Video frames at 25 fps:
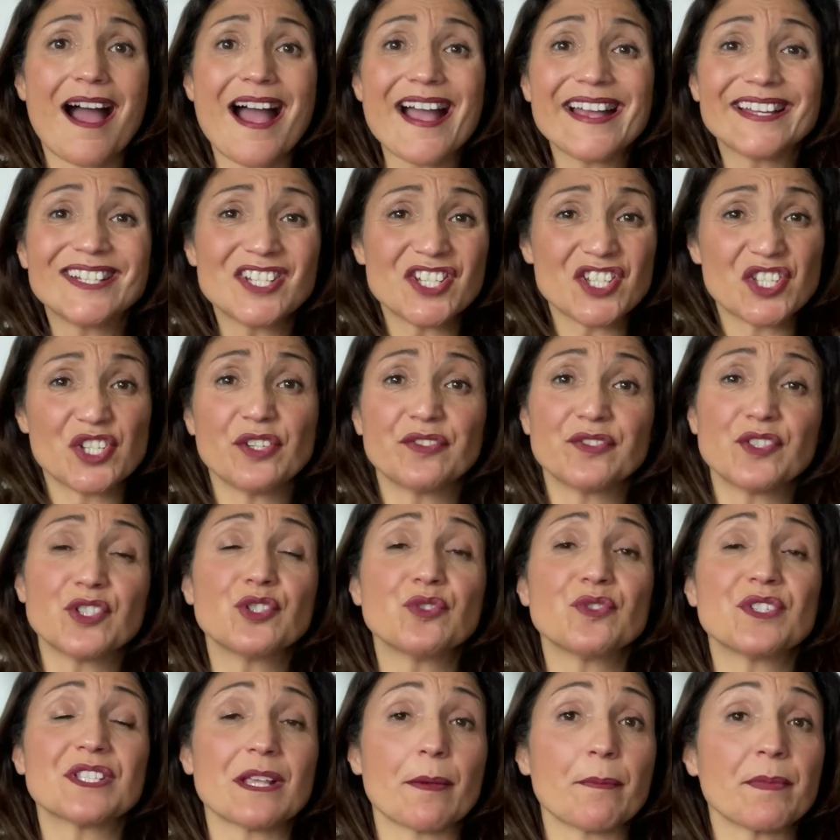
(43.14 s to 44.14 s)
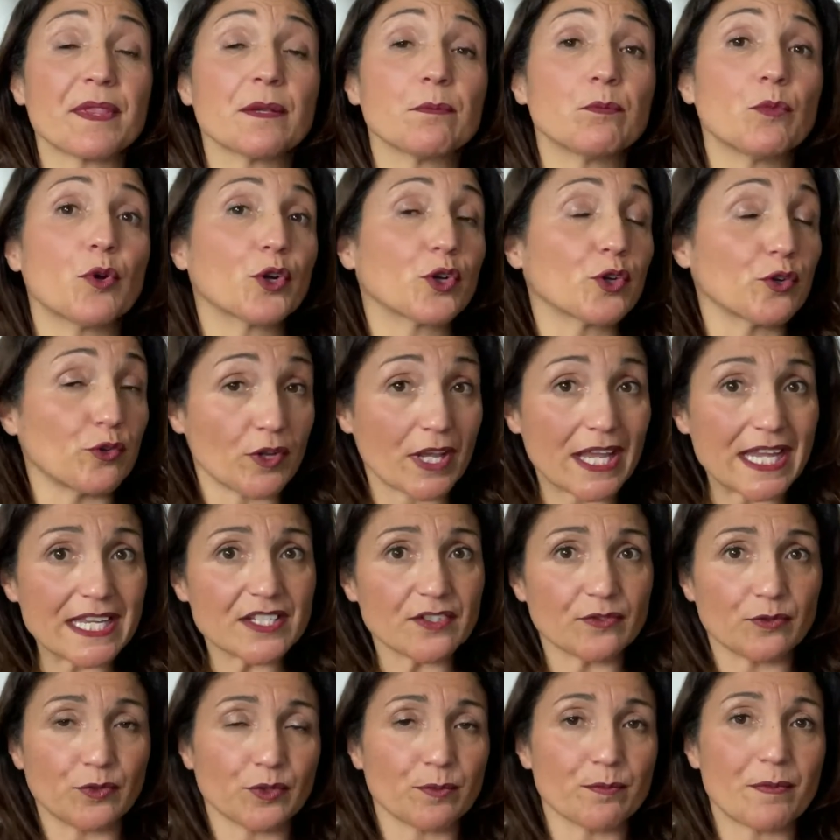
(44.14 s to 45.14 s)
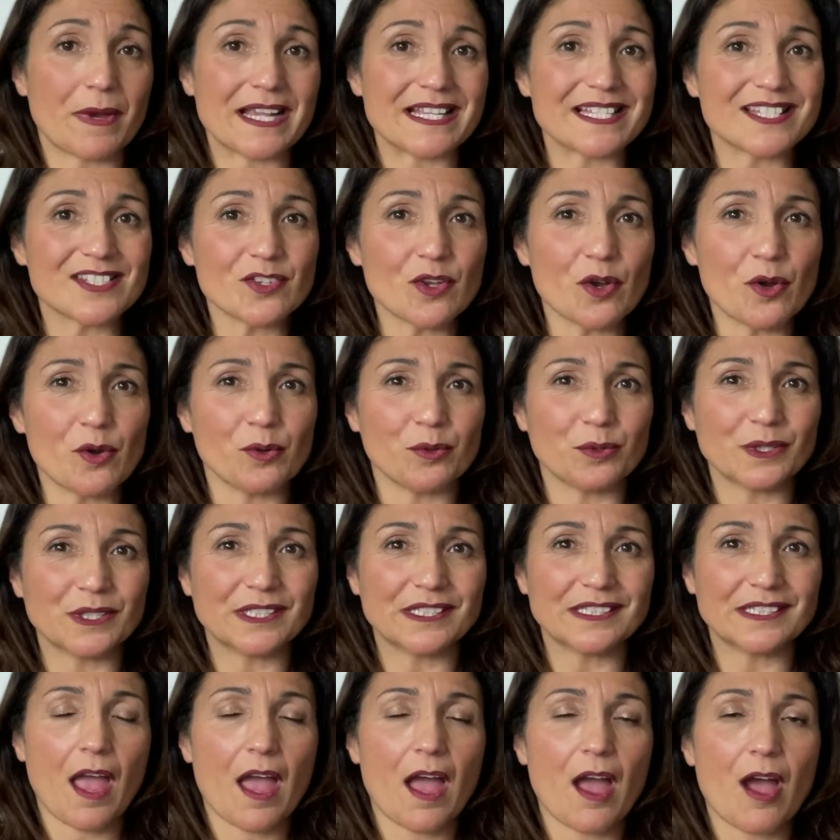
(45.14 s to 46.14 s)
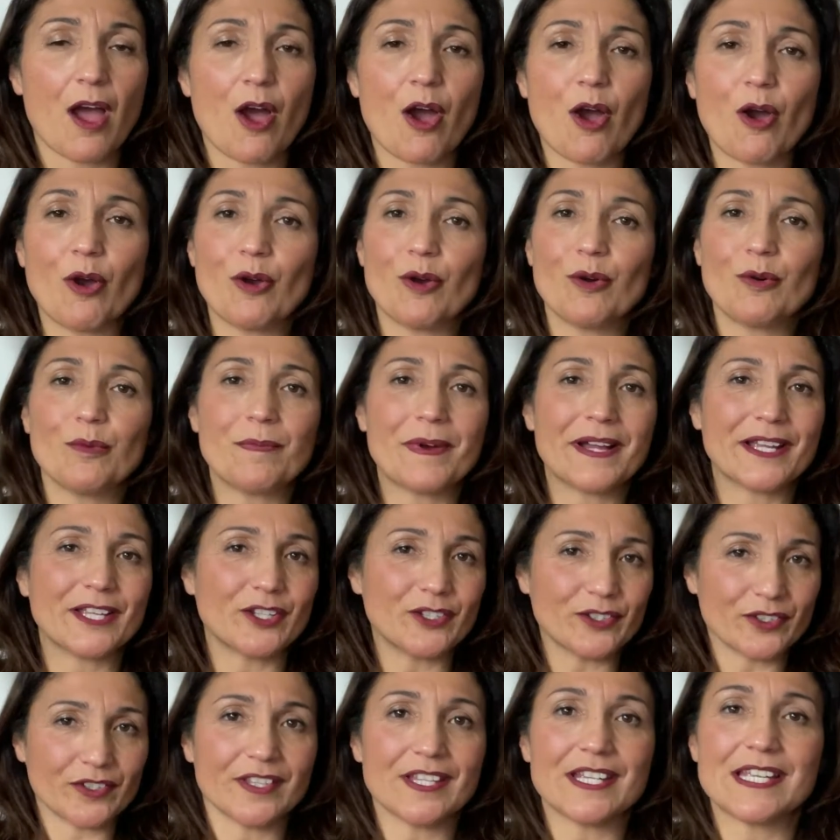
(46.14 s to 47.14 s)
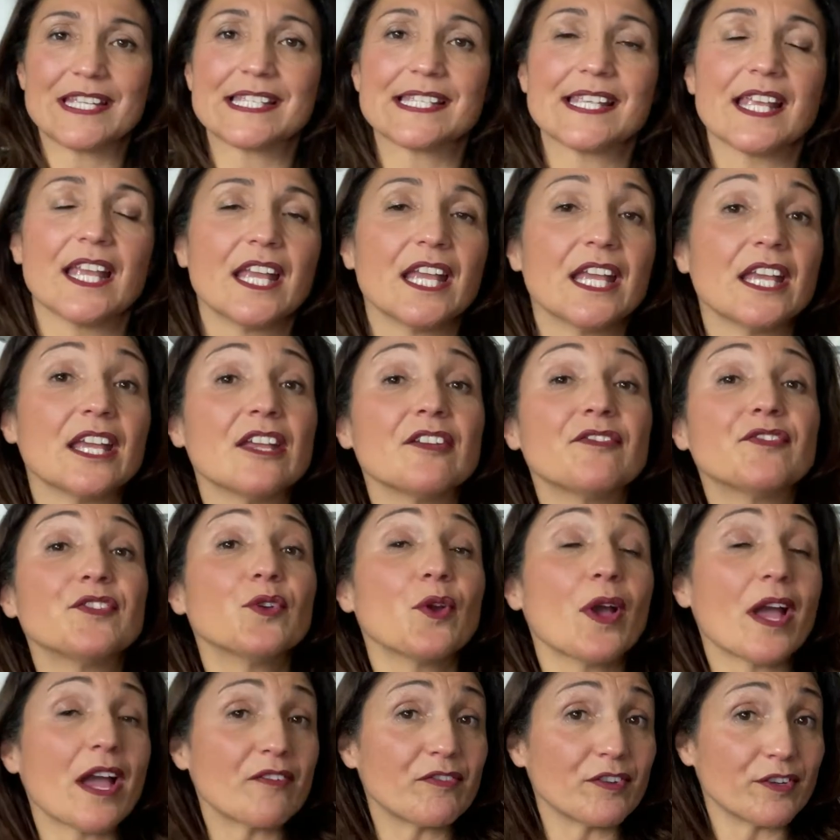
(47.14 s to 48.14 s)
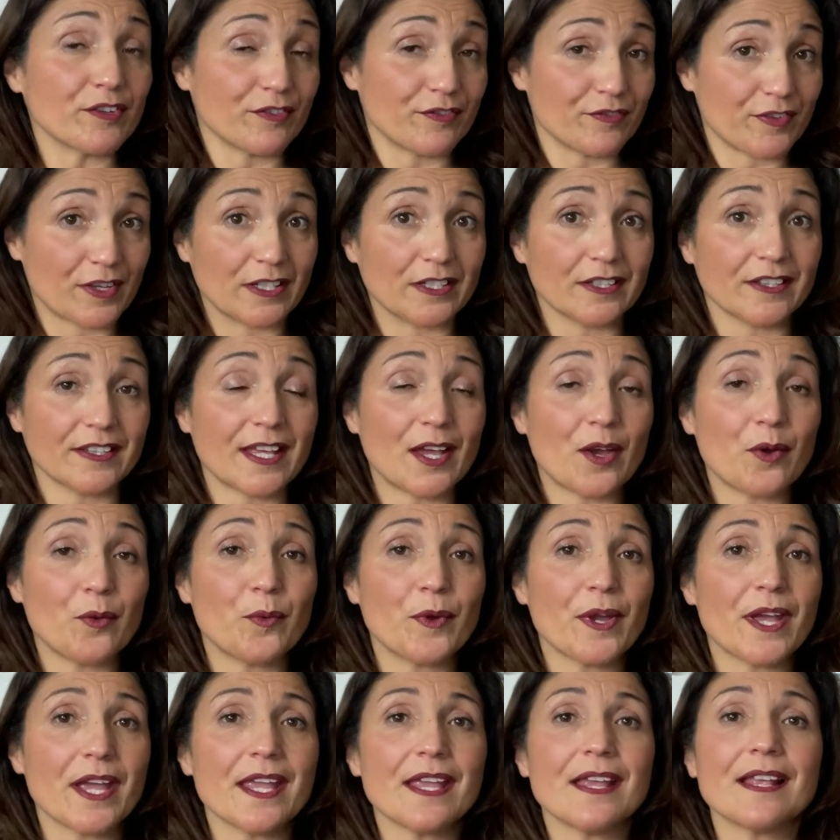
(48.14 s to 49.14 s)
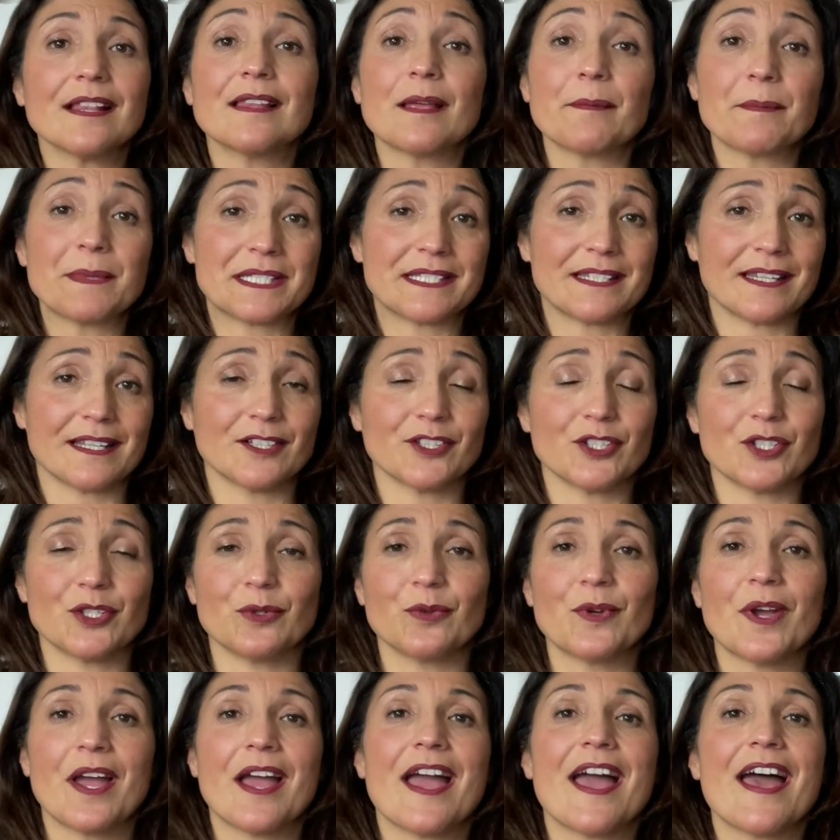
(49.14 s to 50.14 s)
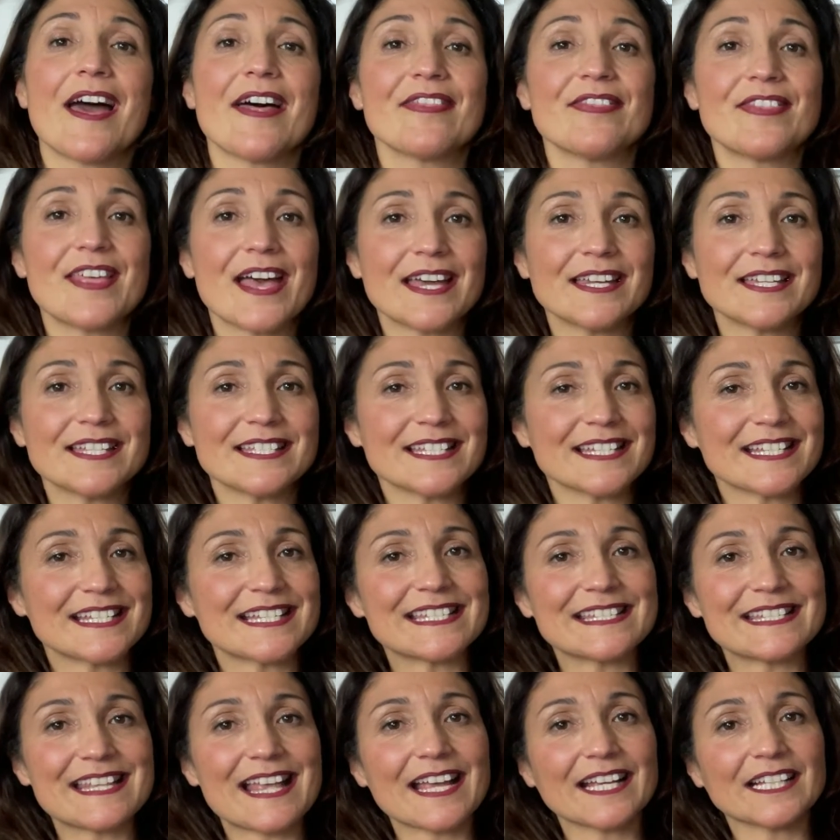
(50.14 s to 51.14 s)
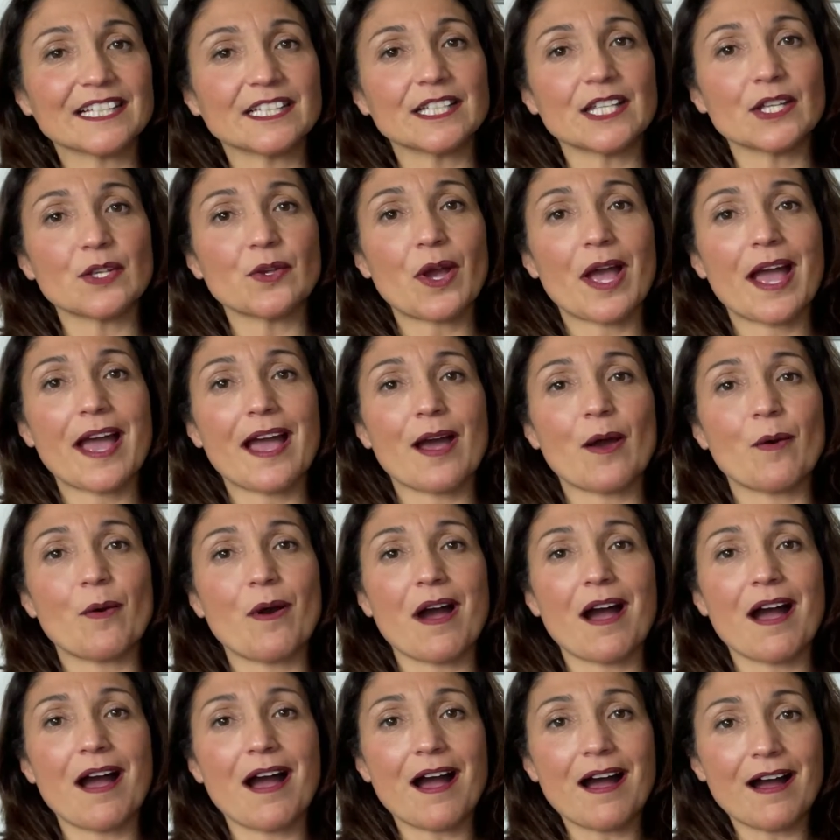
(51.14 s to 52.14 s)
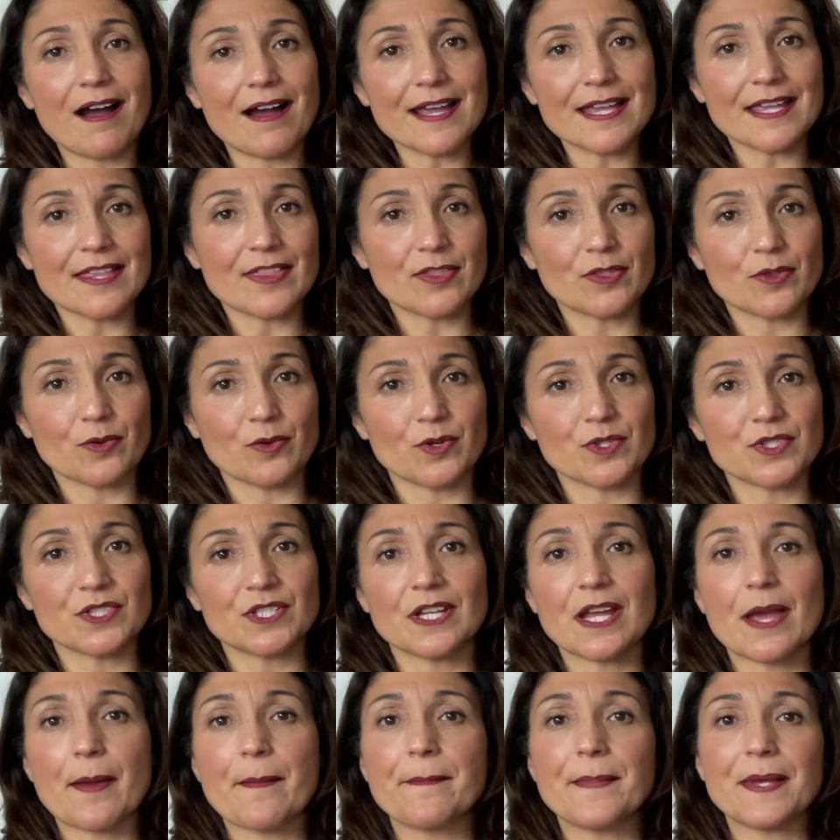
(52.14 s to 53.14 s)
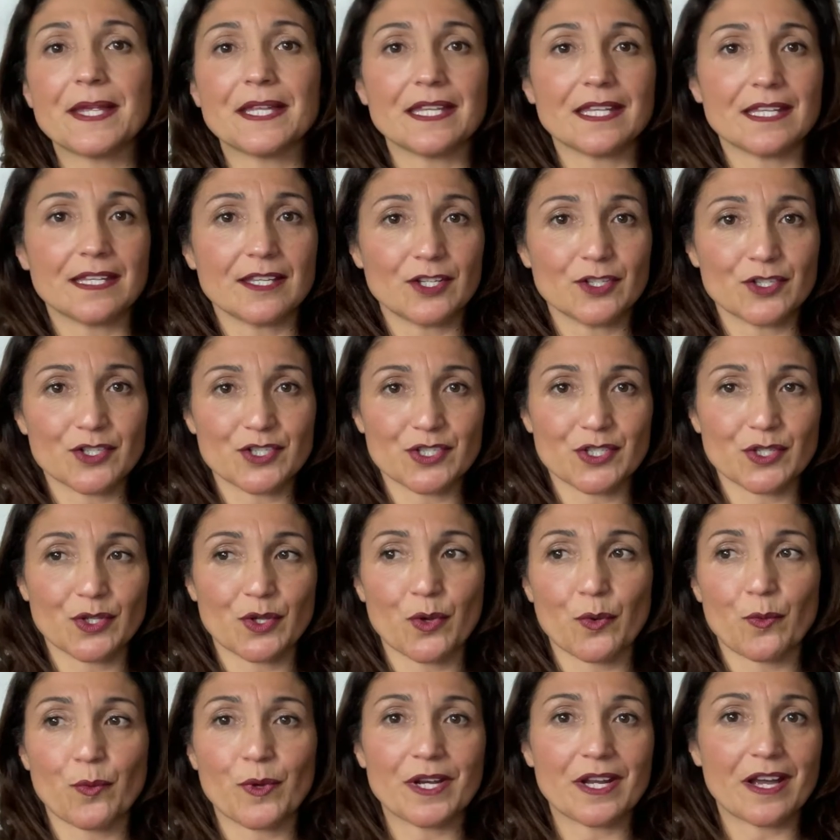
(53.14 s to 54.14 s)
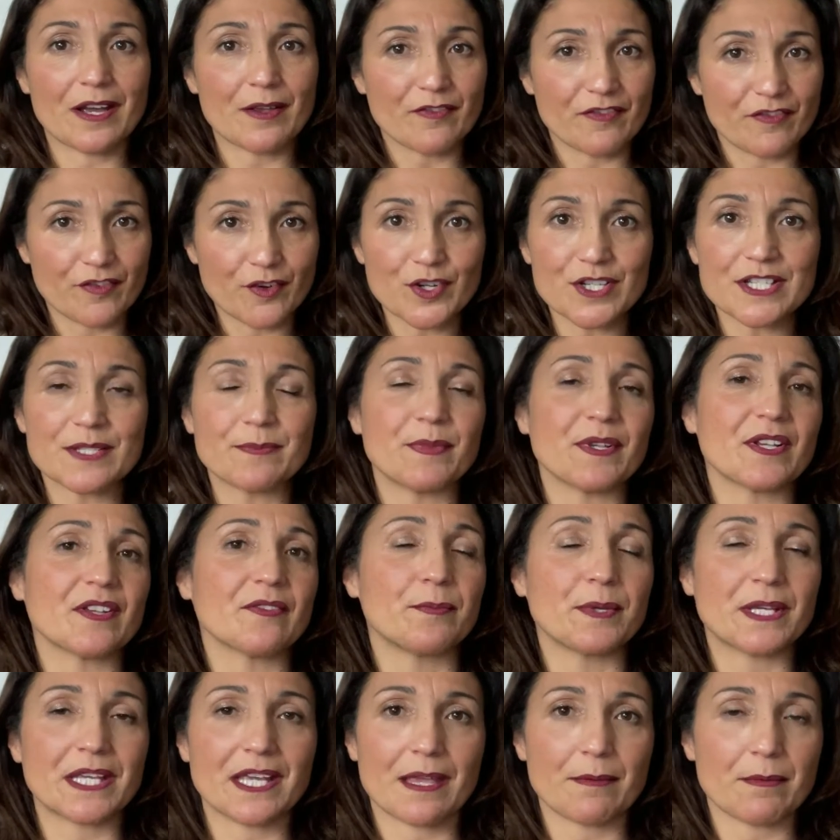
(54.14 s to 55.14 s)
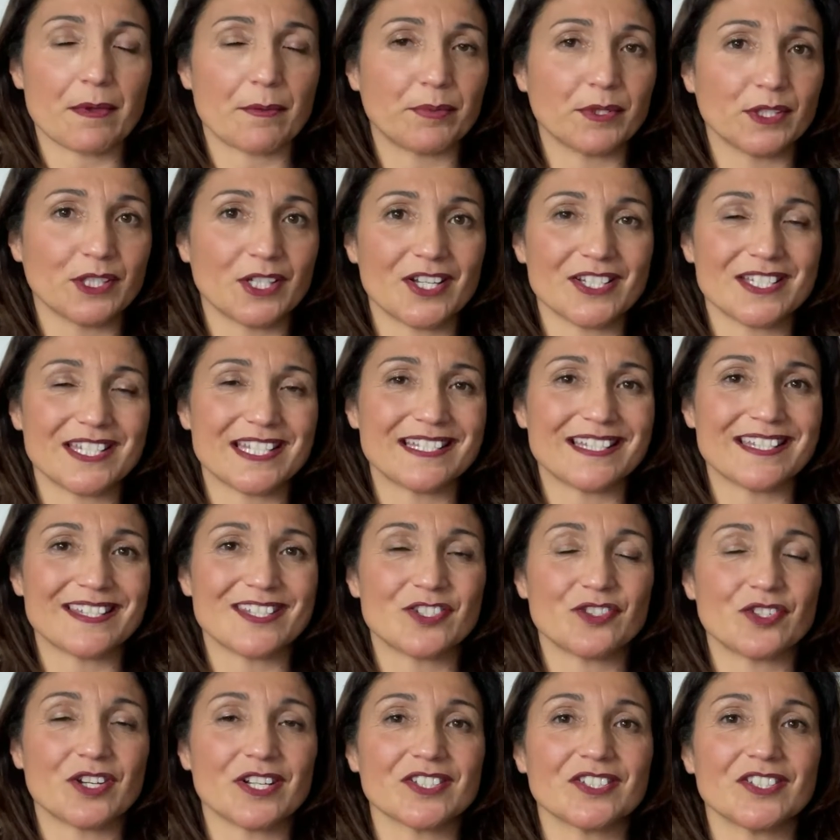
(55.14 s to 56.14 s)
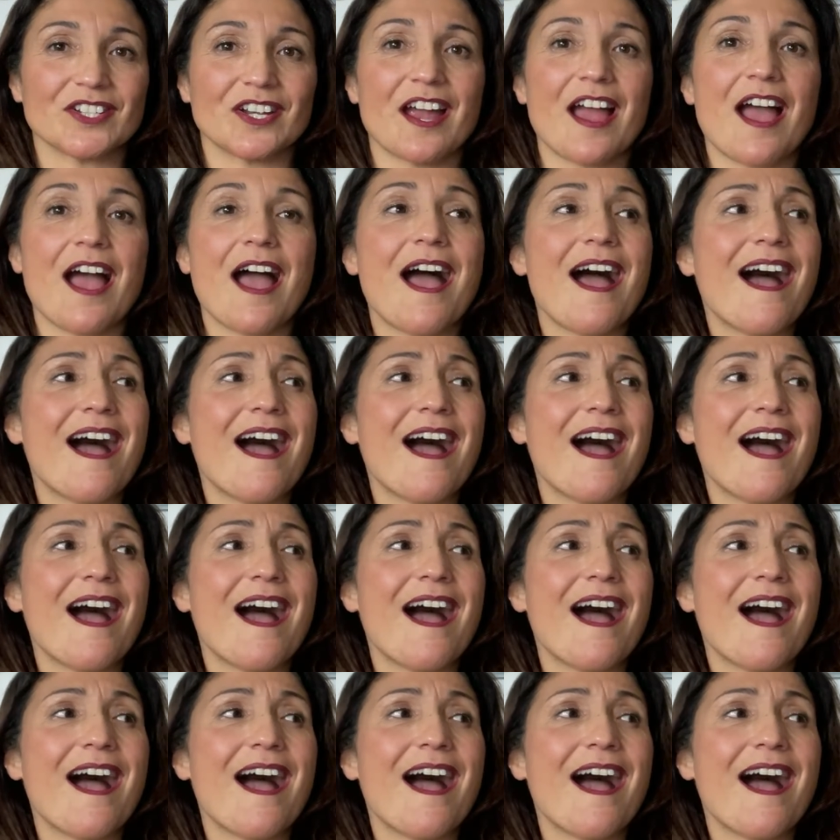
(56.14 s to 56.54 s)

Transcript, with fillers: I deserve to do something more creative with my soul. Oh my goodness, if you ever felt that way, let me tell you, that is exactly how I thought many years ago when I first became a Pilates instructor.